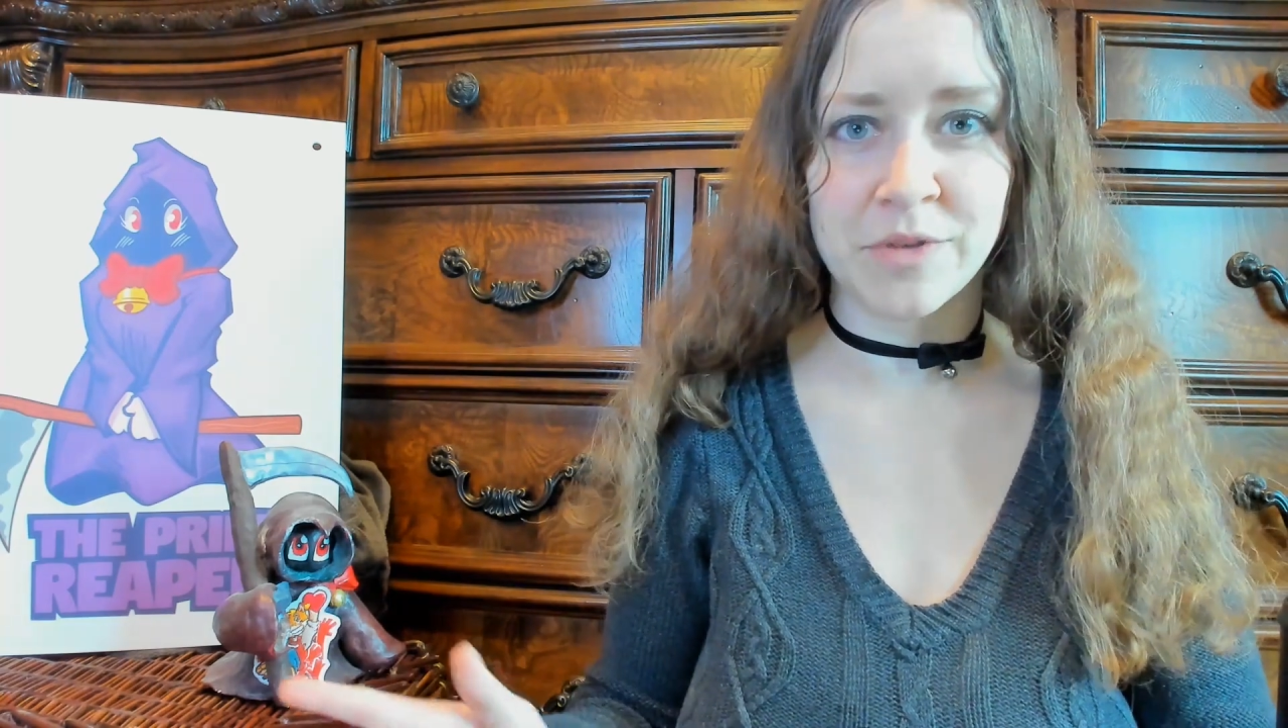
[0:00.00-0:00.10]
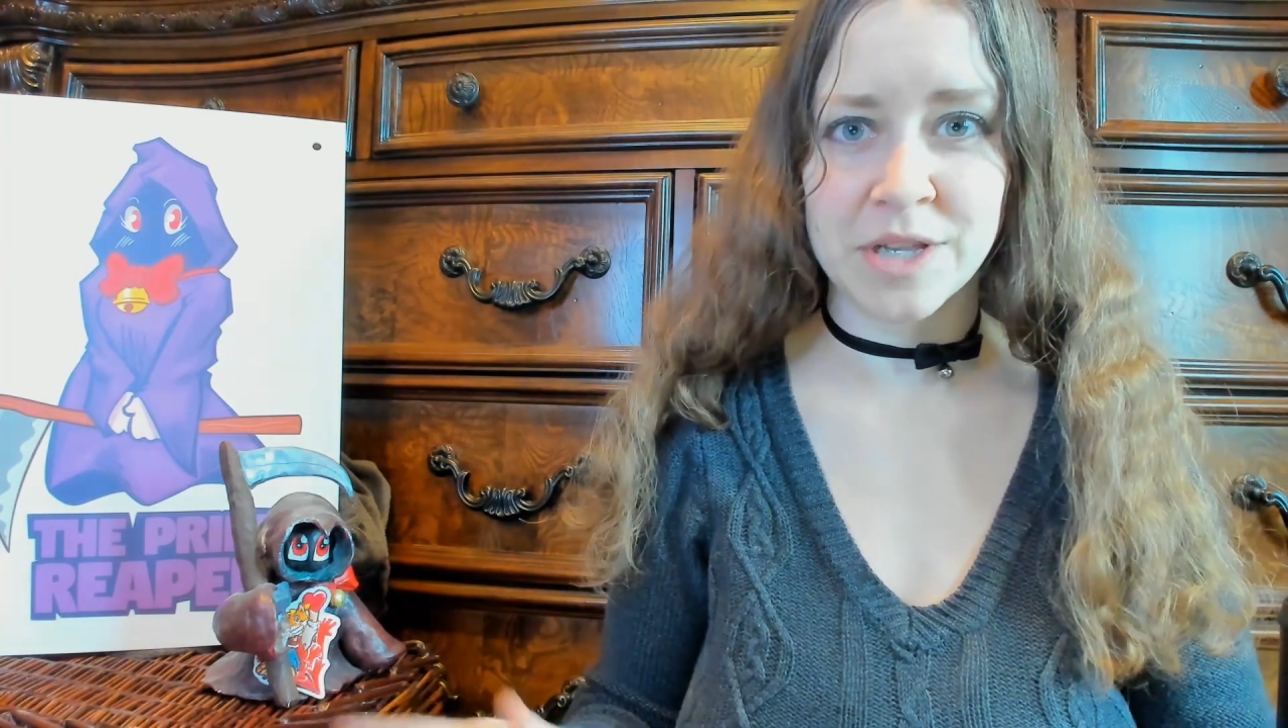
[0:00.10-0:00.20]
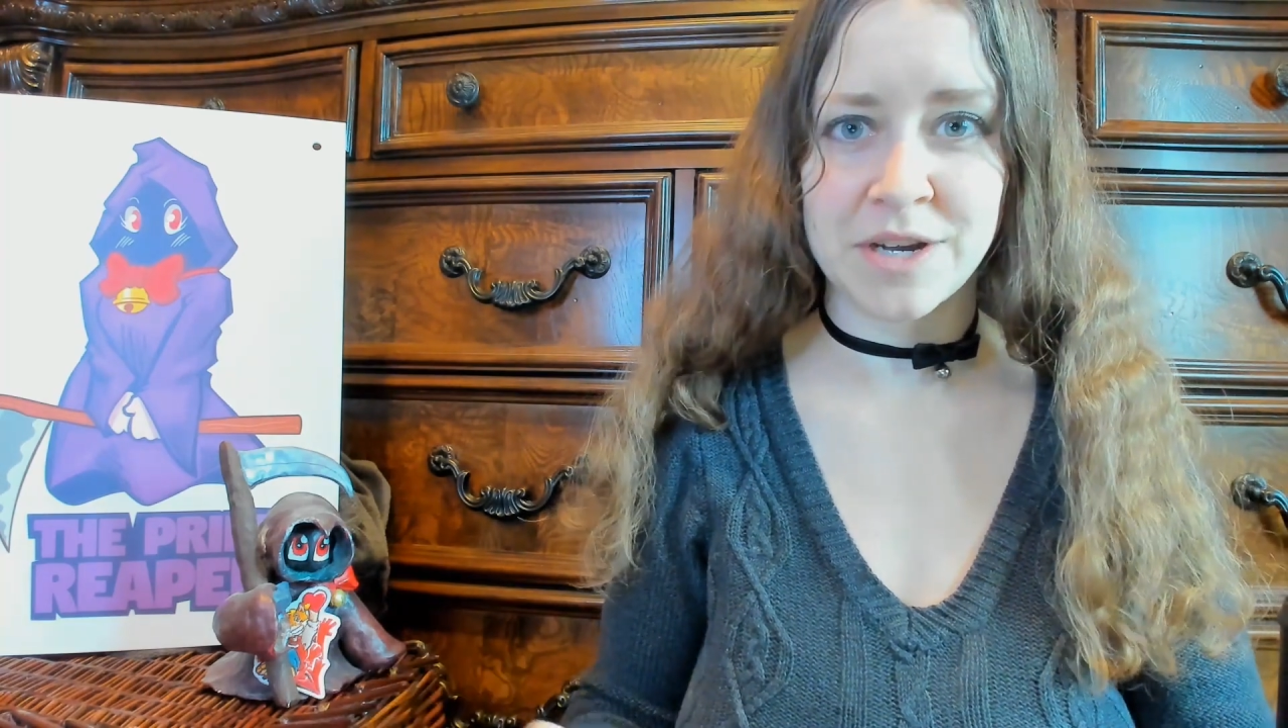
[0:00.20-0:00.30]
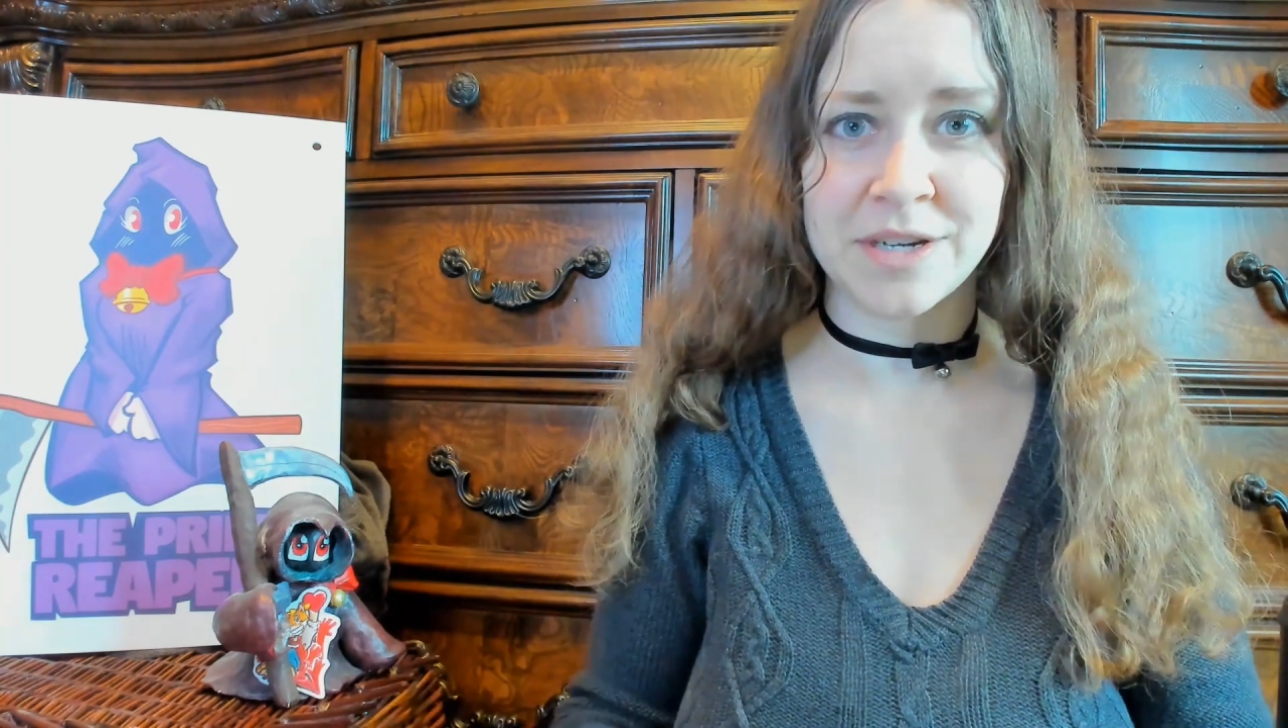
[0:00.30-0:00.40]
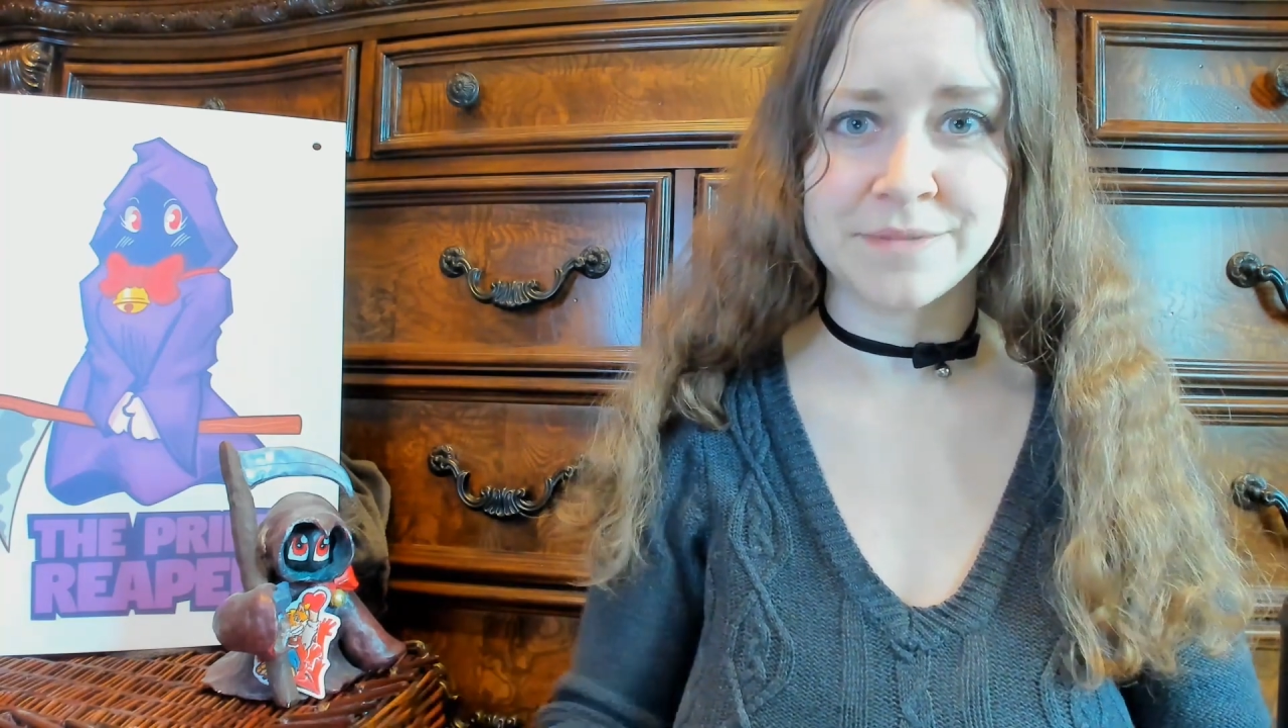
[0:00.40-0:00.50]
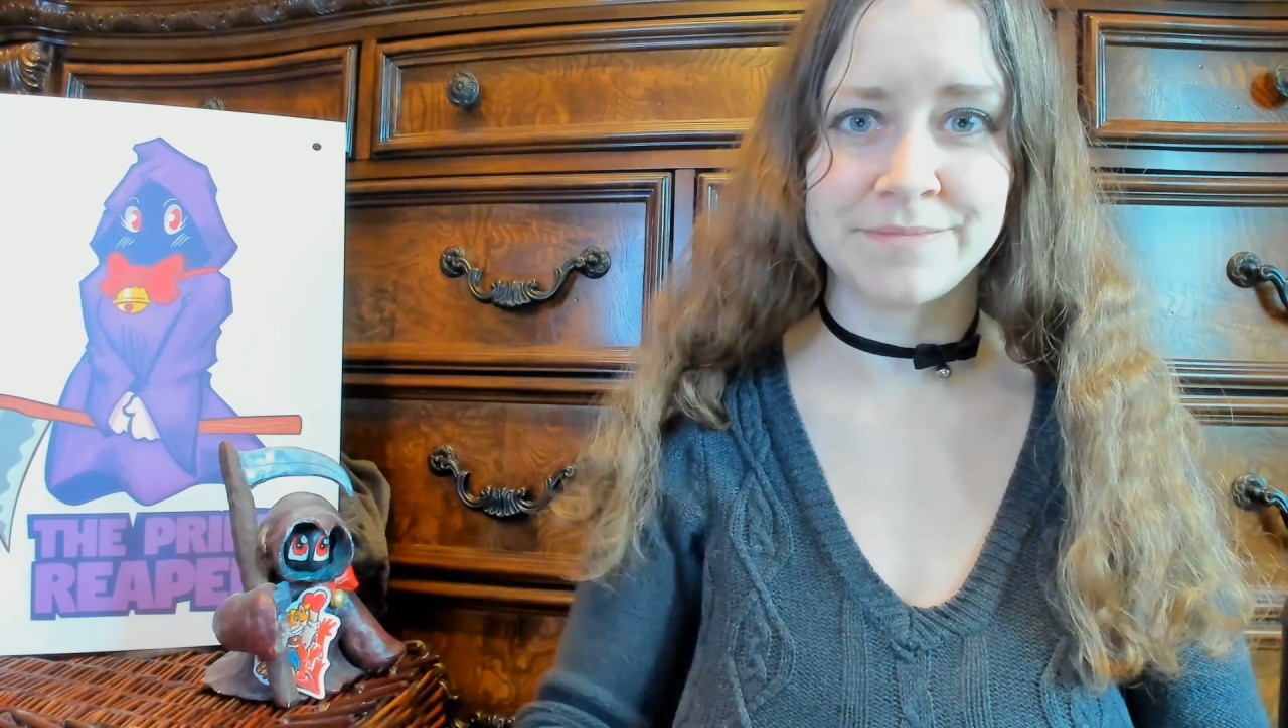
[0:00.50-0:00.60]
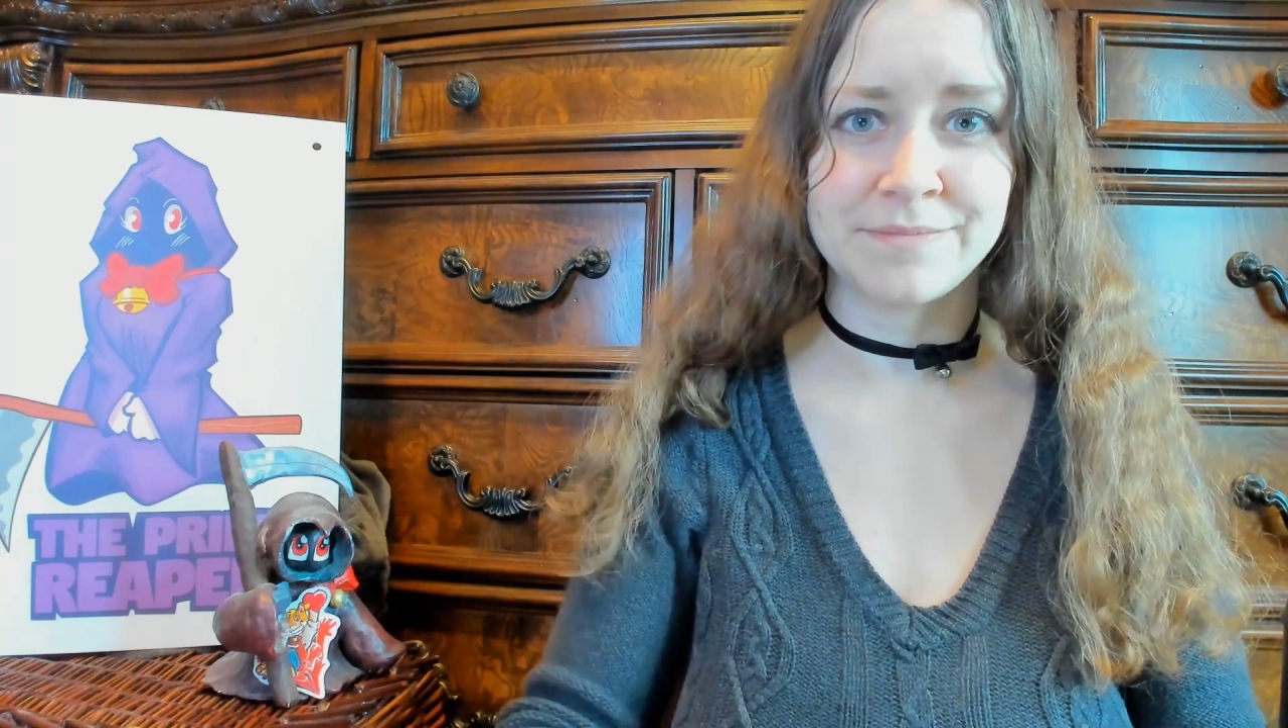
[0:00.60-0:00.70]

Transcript: along.